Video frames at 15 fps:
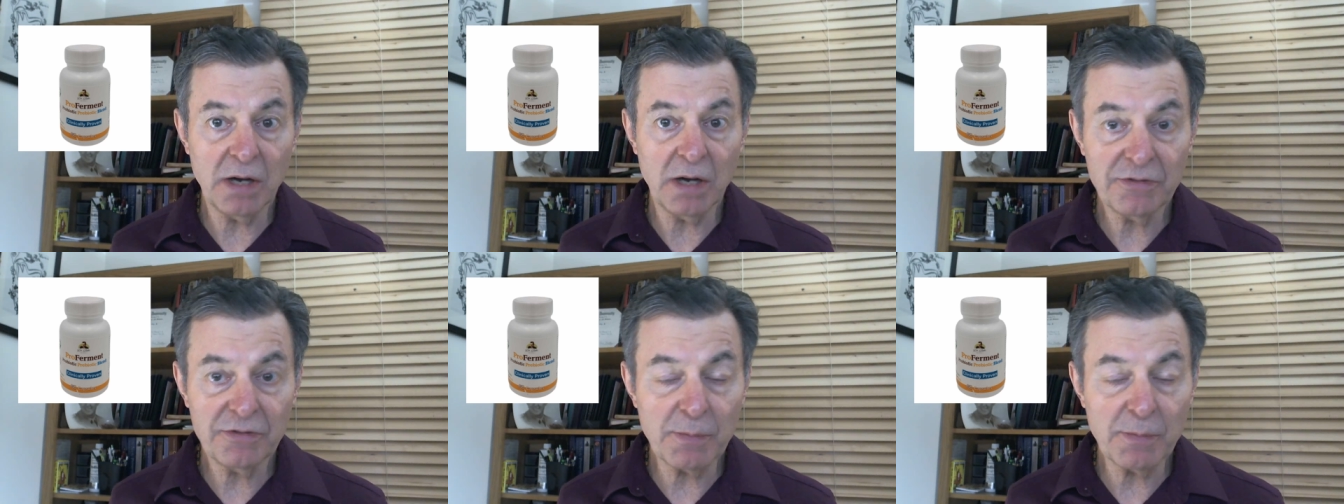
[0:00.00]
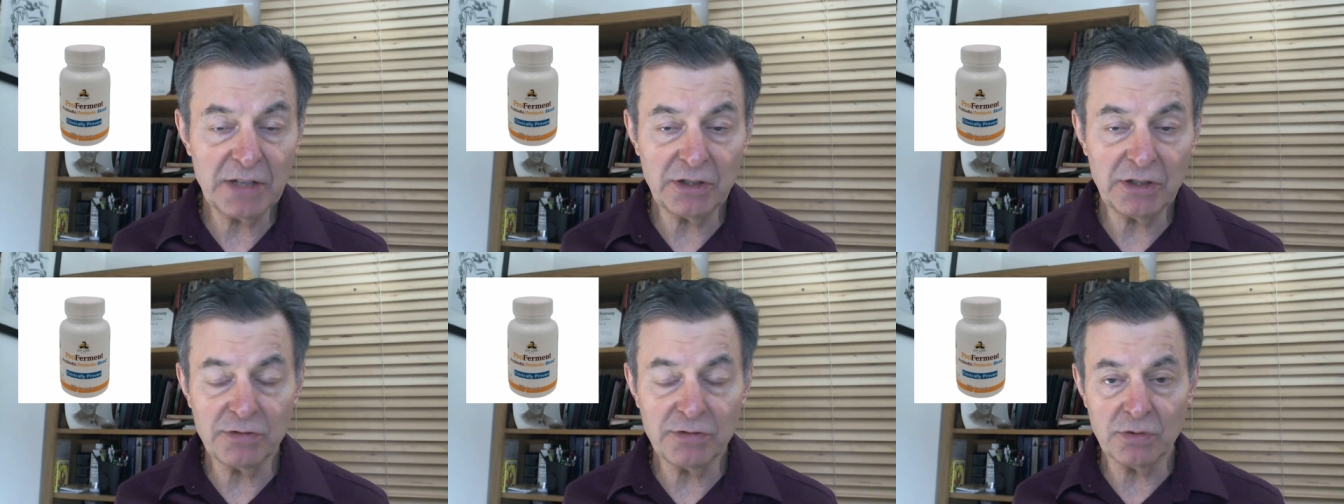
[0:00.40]

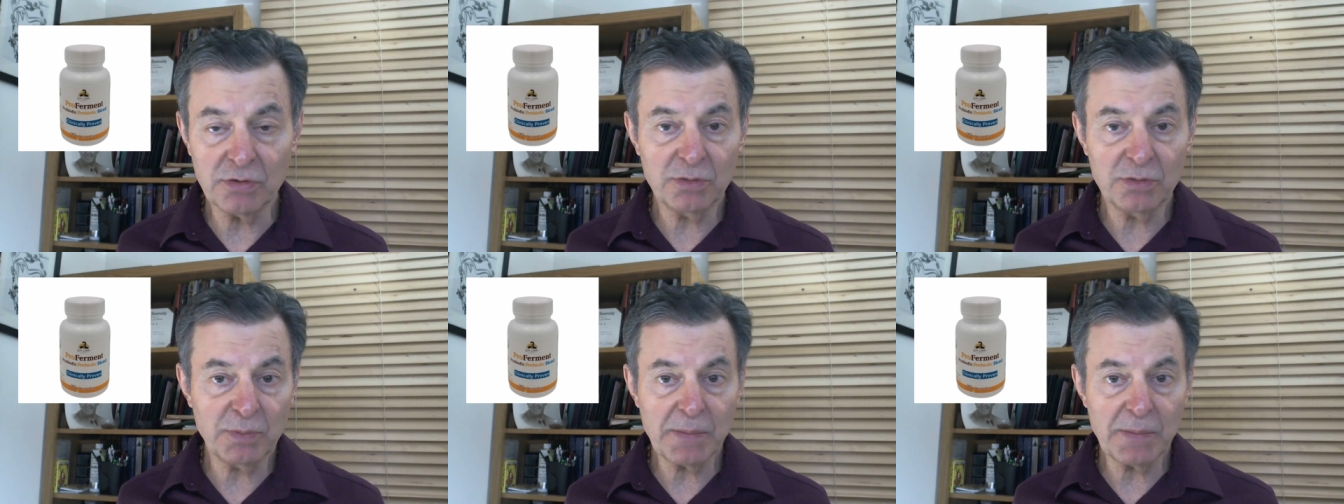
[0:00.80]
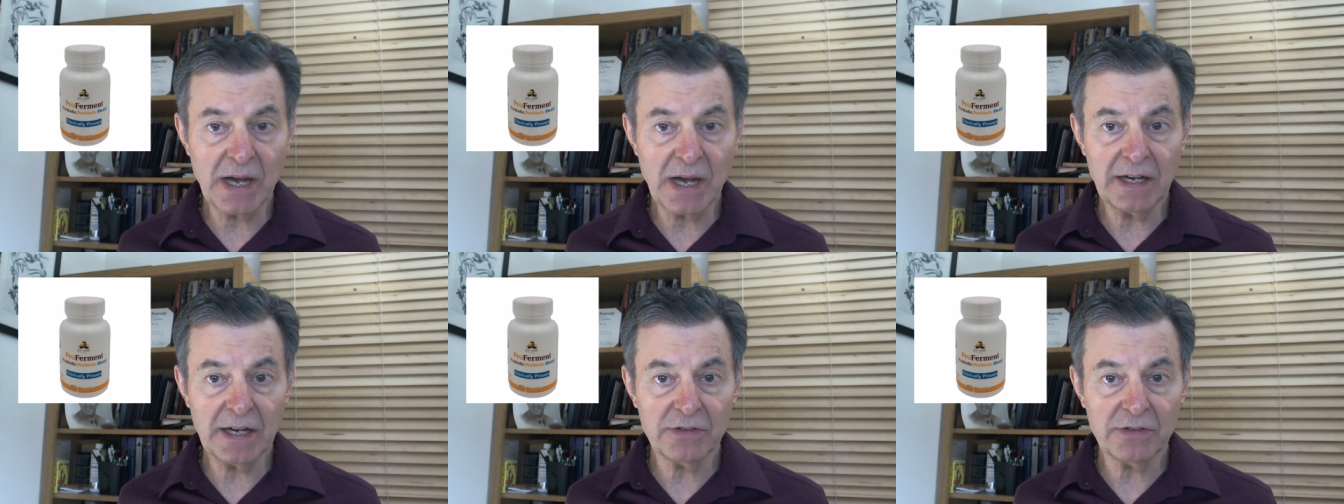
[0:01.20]
fermented foods,
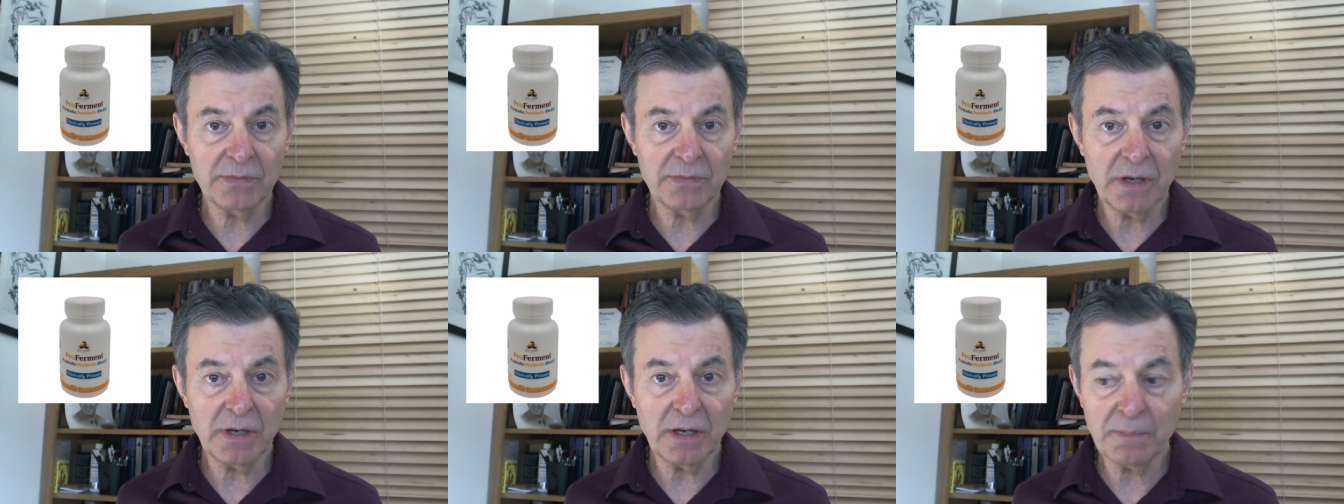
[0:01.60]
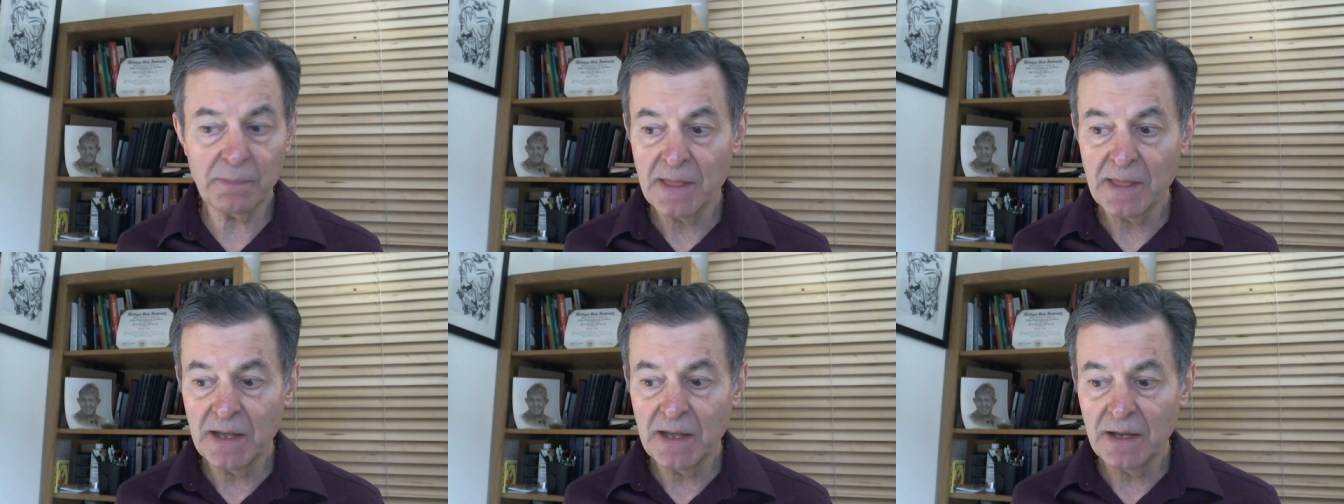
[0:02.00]
prebiotics.
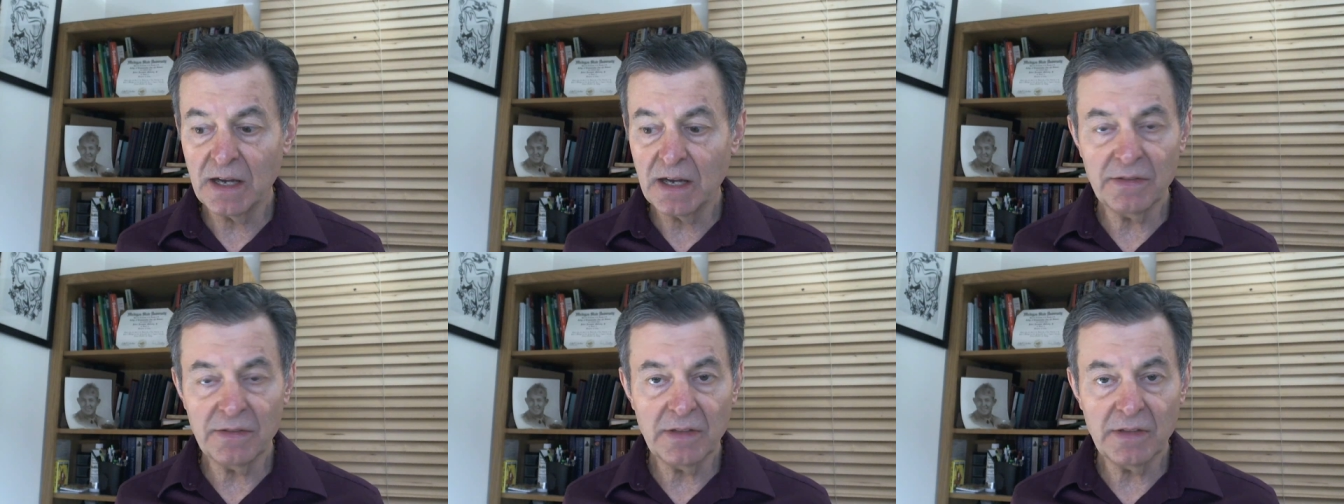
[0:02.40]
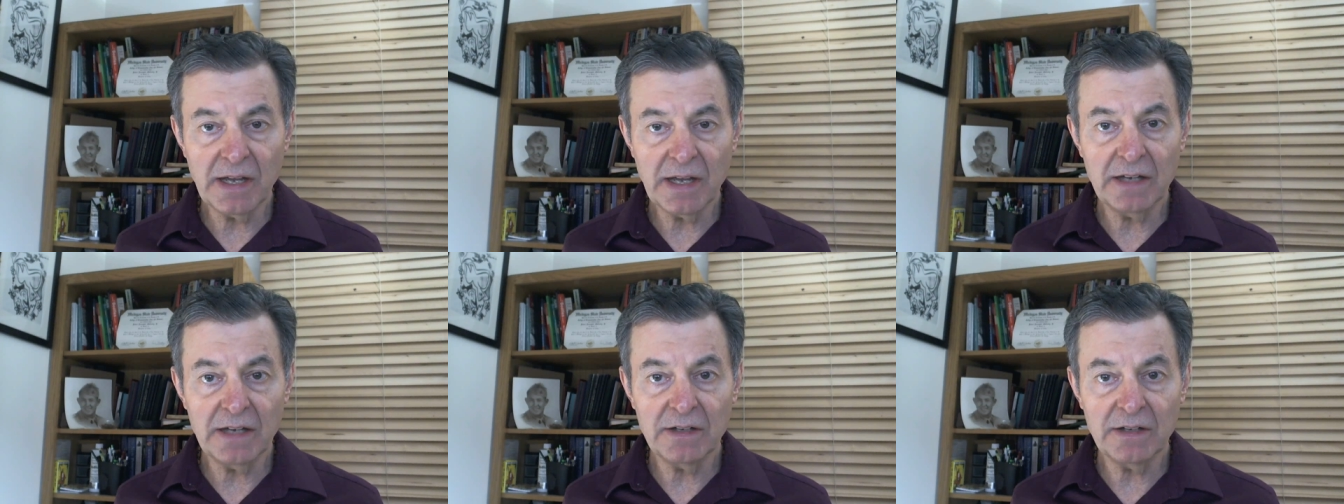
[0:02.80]

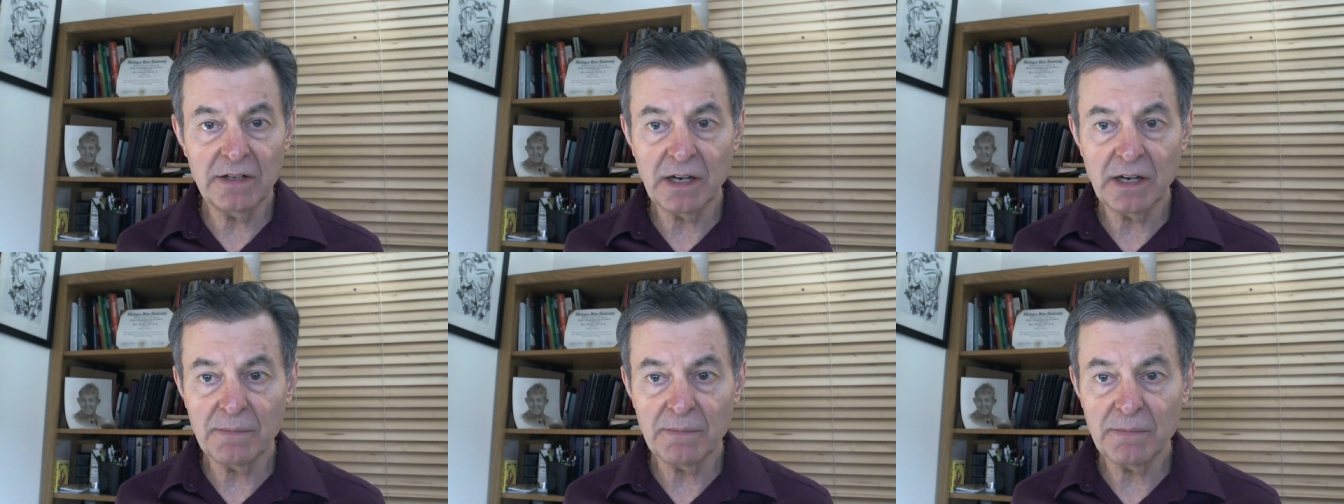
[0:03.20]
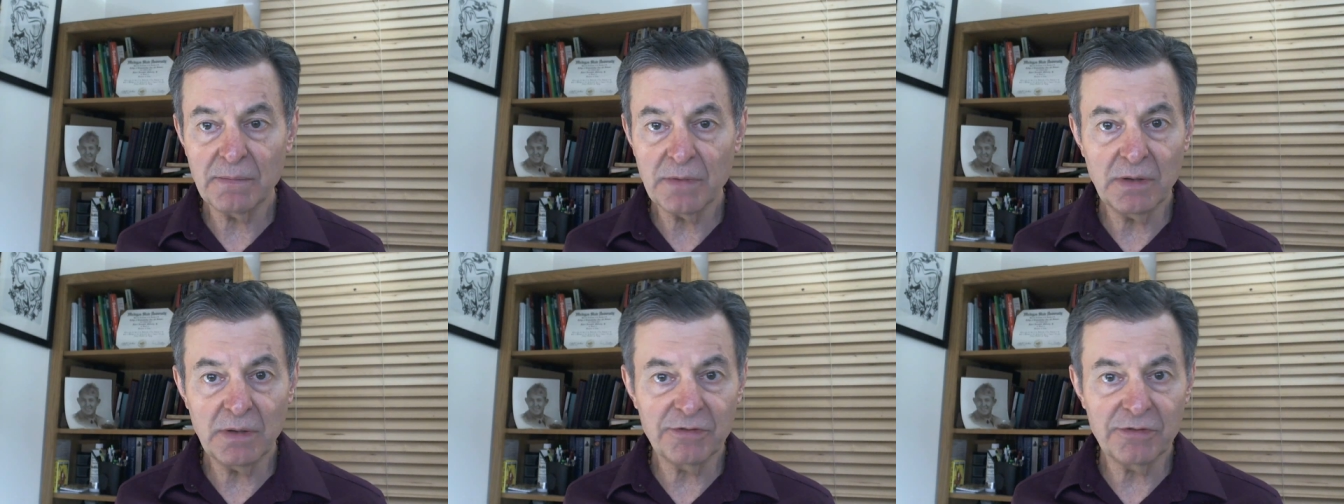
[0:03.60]
And